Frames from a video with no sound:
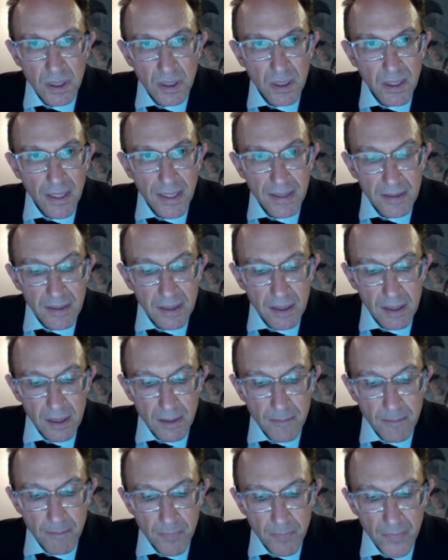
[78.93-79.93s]
And
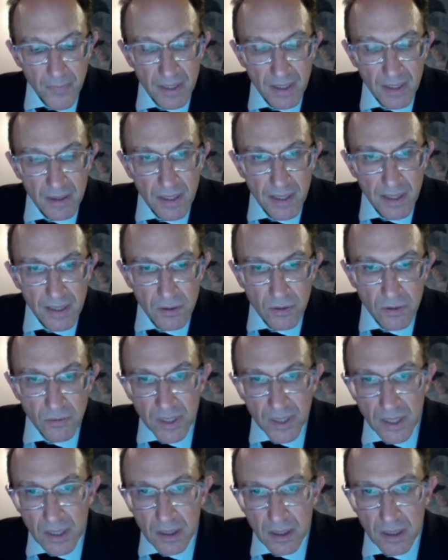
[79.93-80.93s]
in
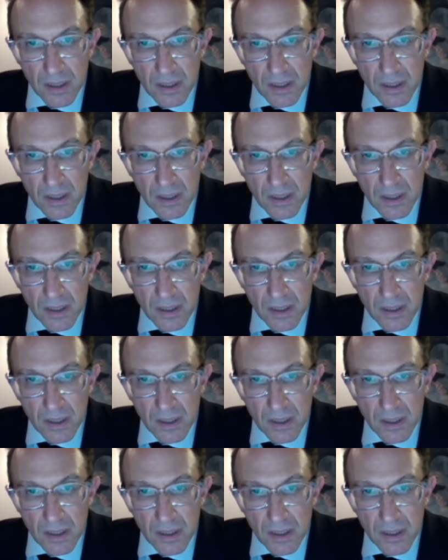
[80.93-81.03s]
Greek,